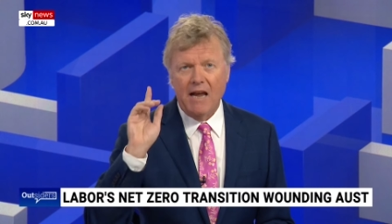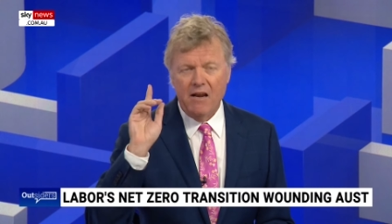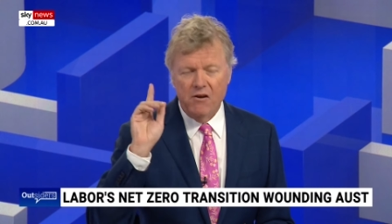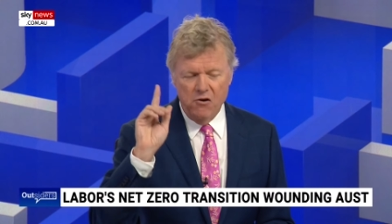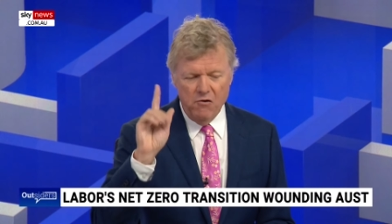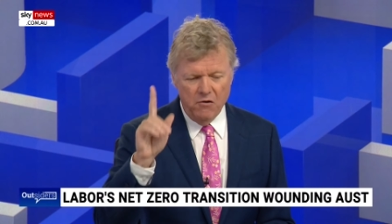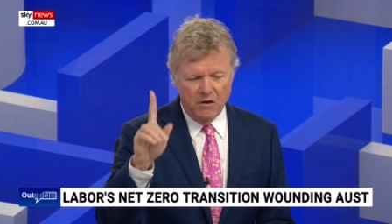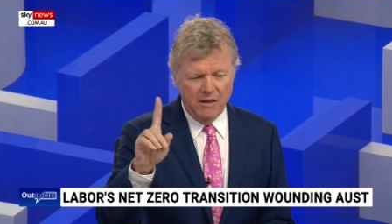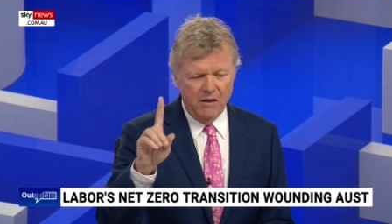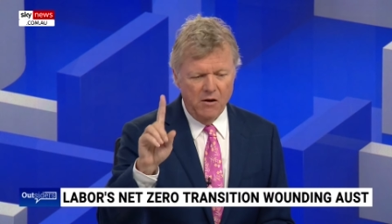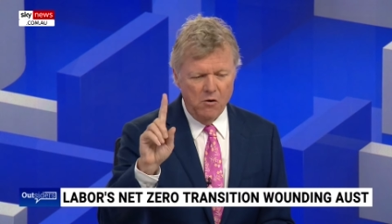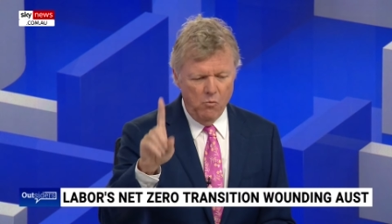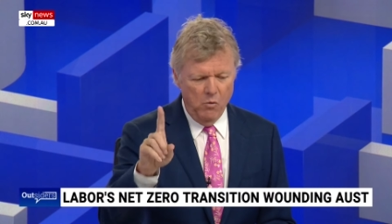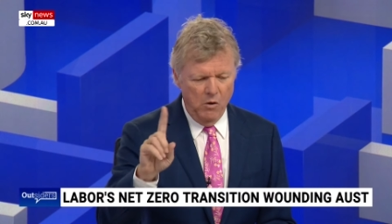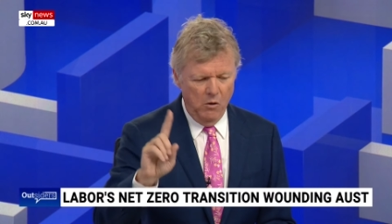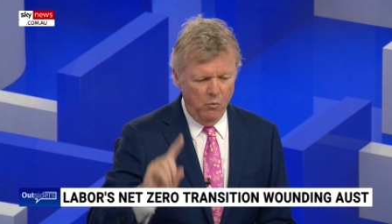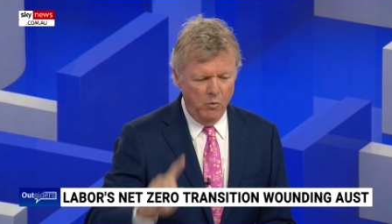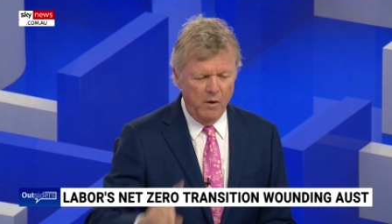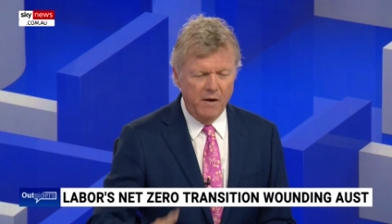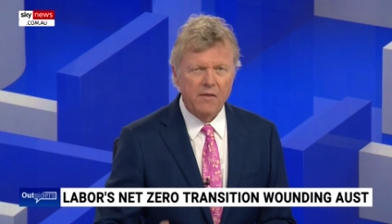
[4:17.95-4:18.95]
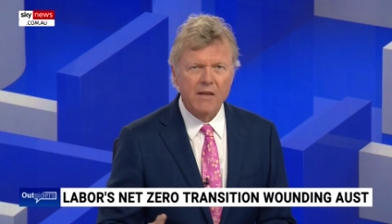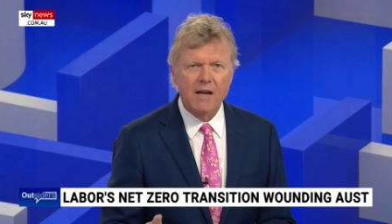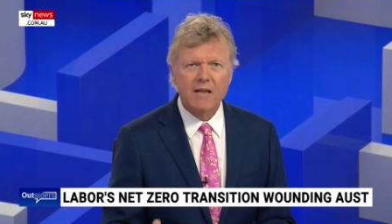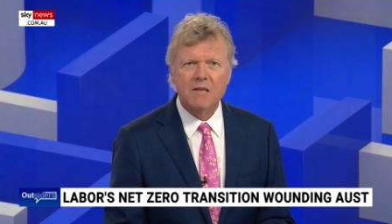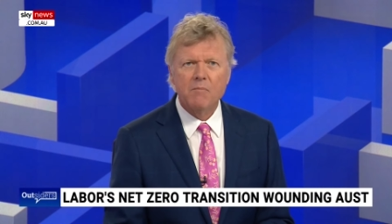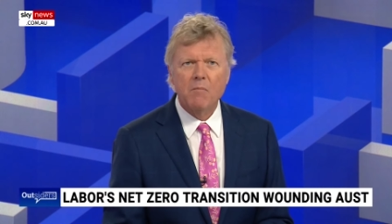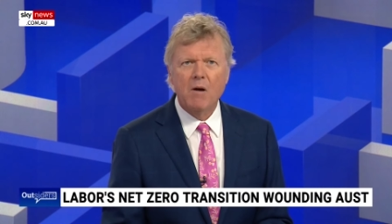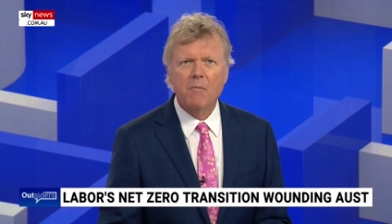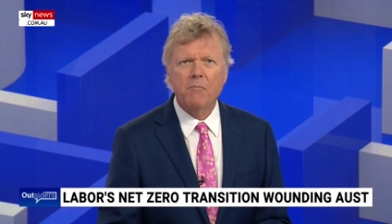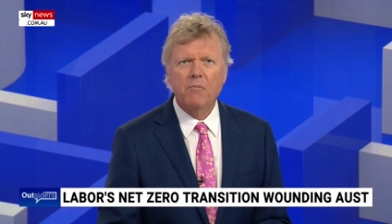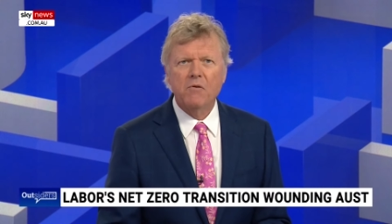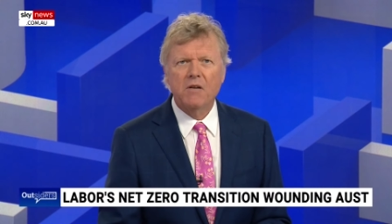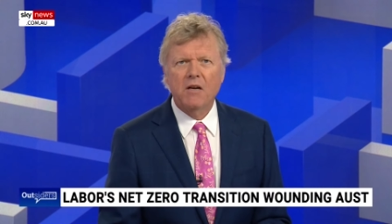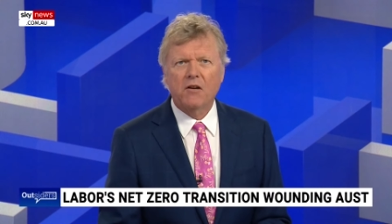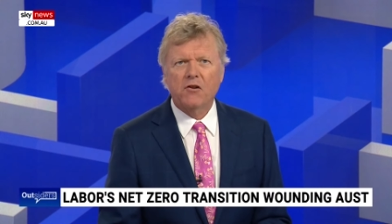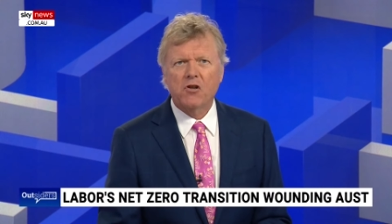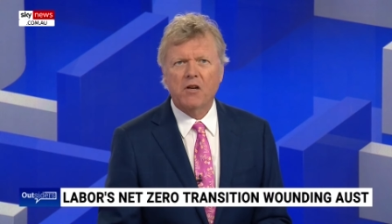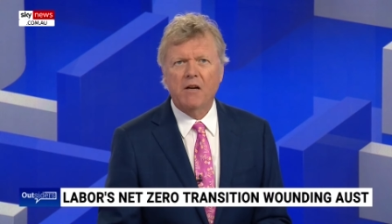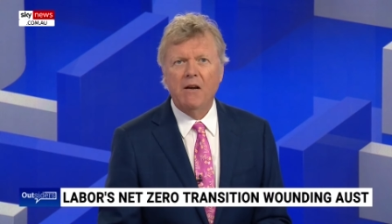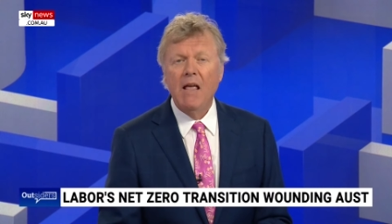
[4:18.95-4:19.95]
and nuclear will win. That's my
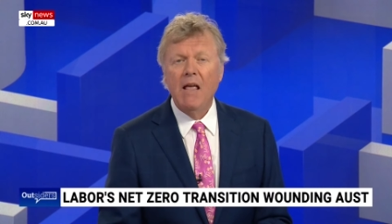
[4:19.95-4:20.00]
prediction.